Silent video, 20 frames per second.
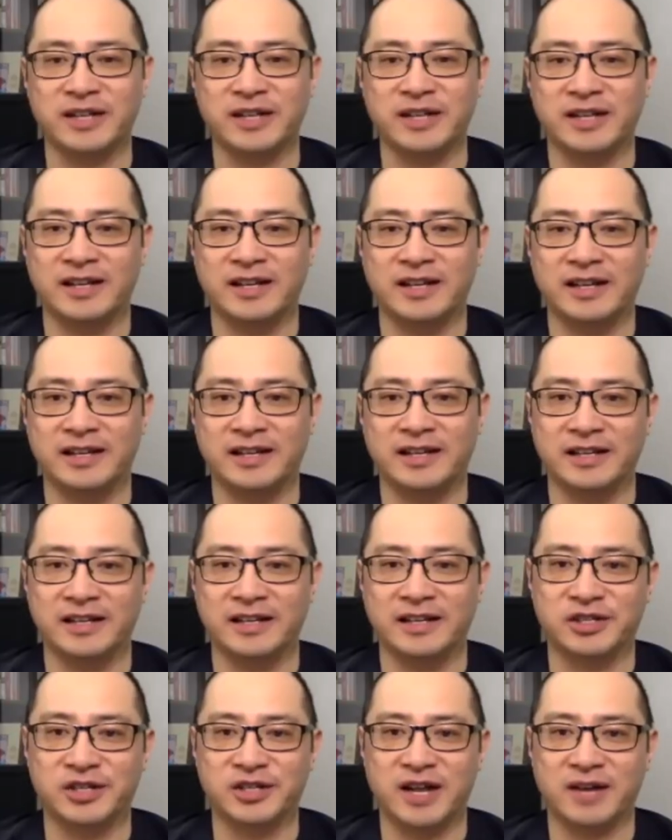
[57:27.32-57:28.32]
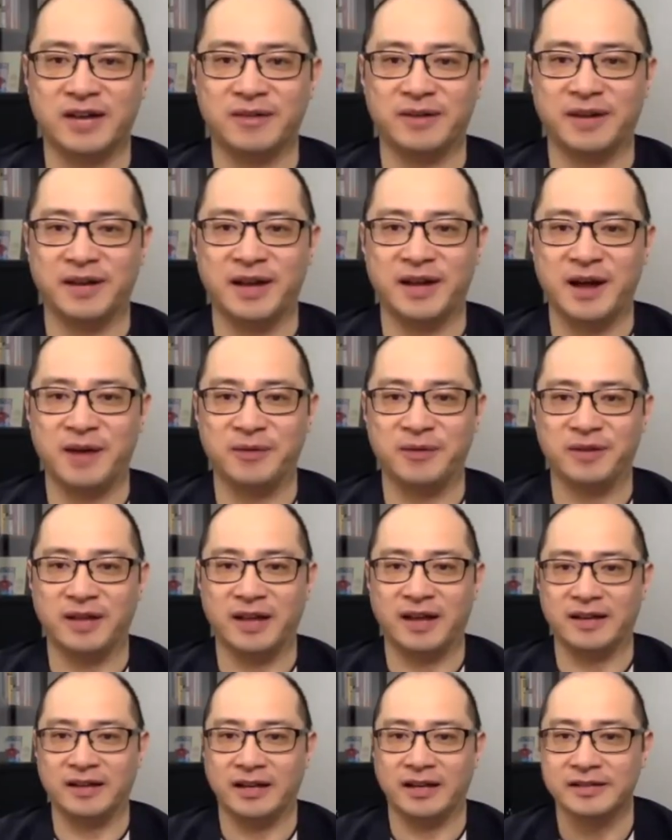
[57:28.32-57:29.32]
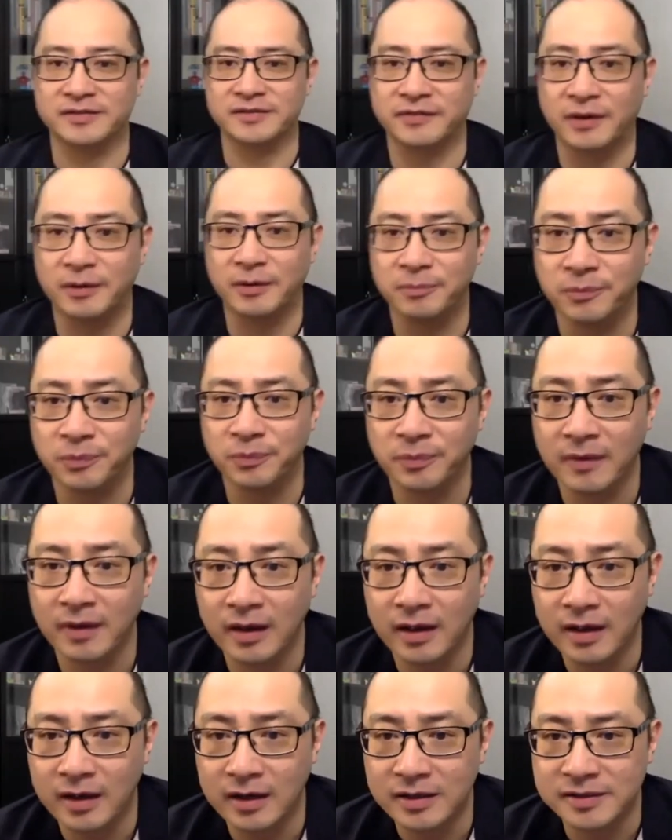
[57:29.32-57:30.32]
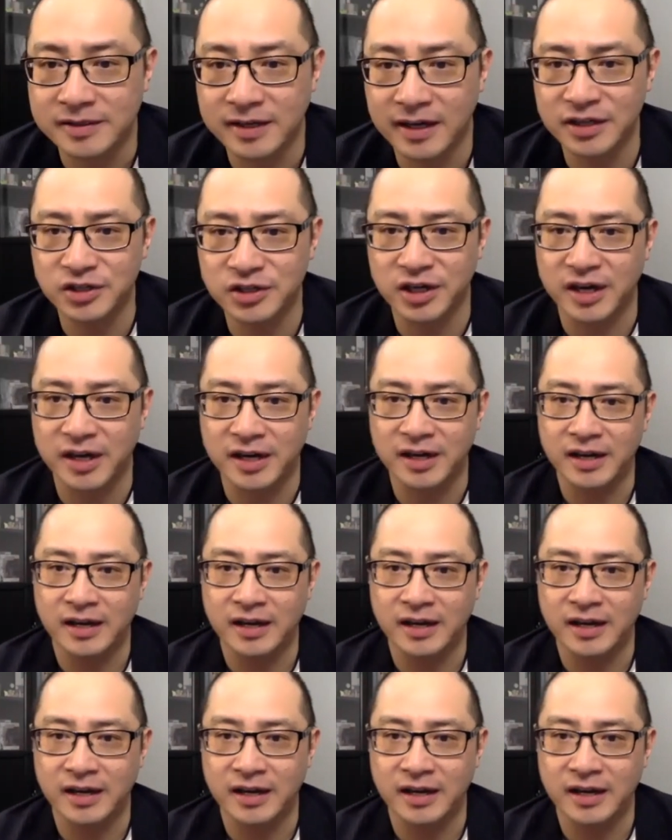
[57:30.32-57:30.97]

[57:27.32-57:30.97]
in the chat right now that is from Sanjay,